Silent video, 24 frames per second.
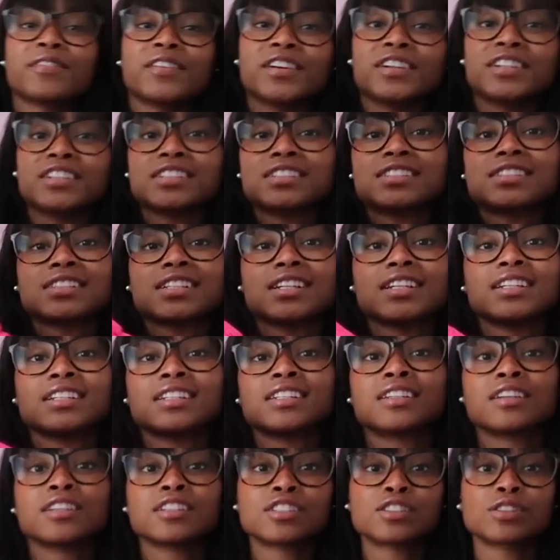first
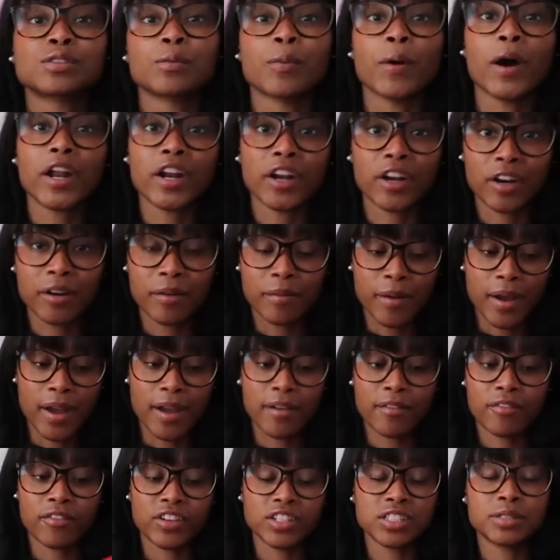sweater,
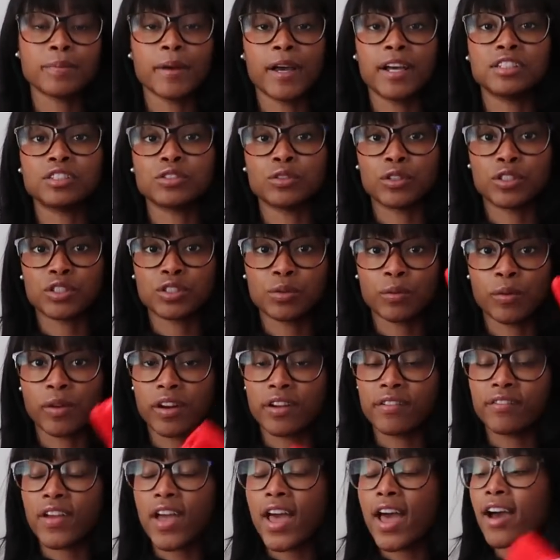my first patchwork sweater
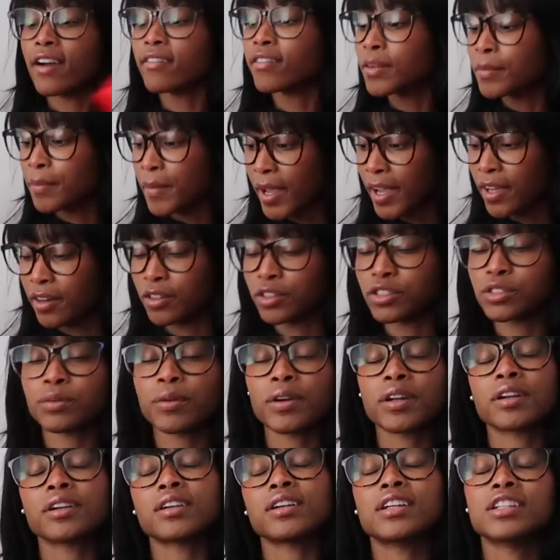I've ever made, or
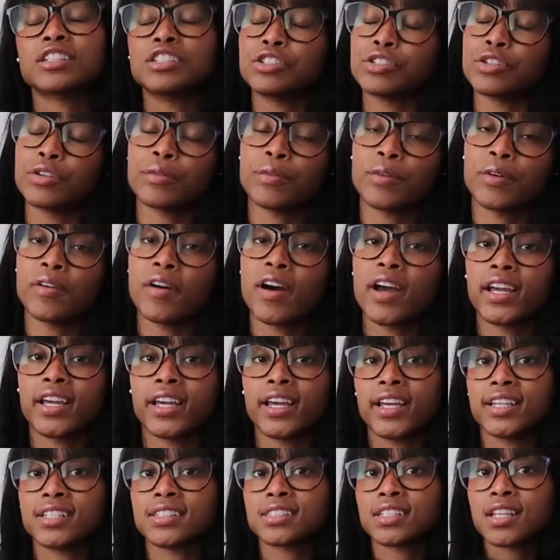sweater in general, I
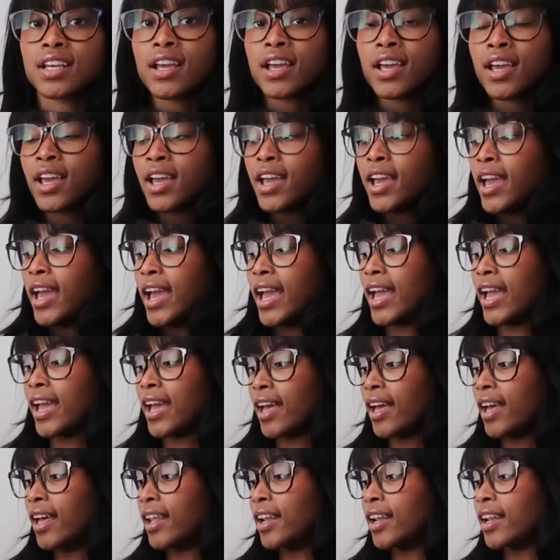guess.
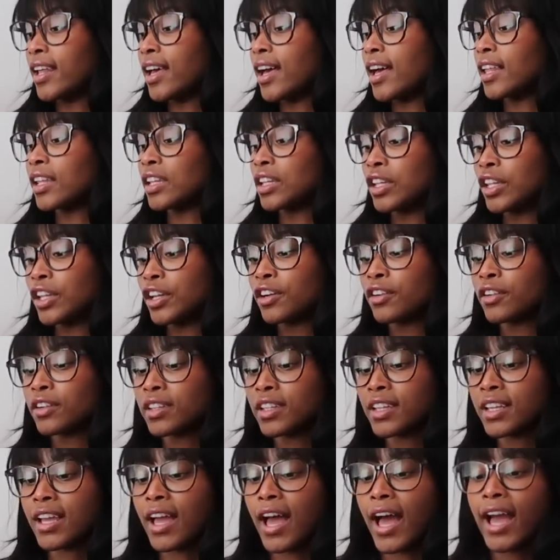And
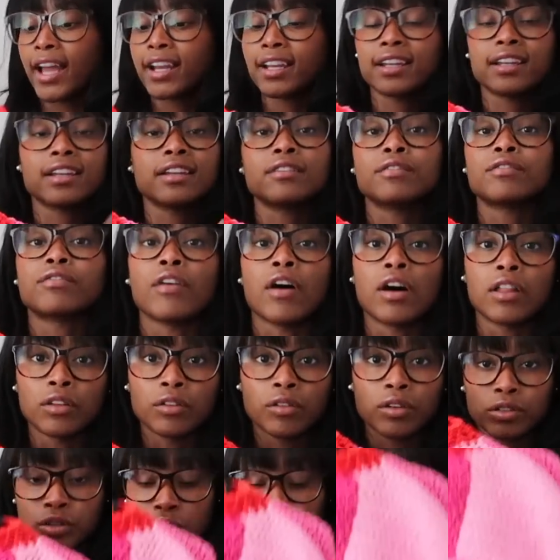literally I didn't follow
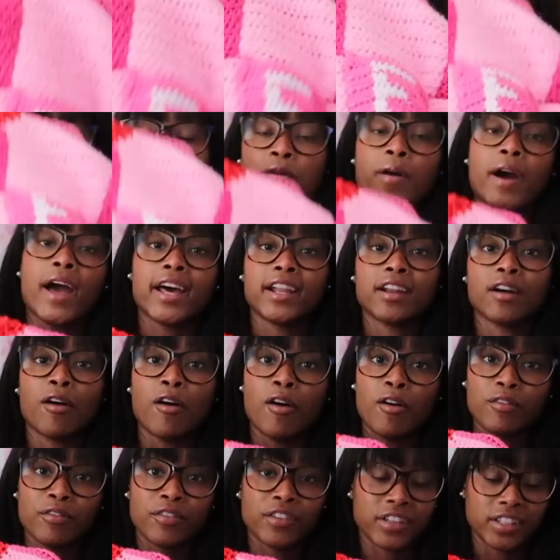a tutorial at
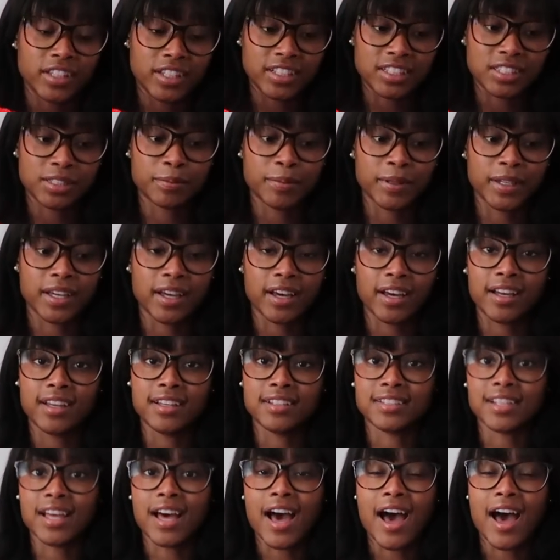all for this because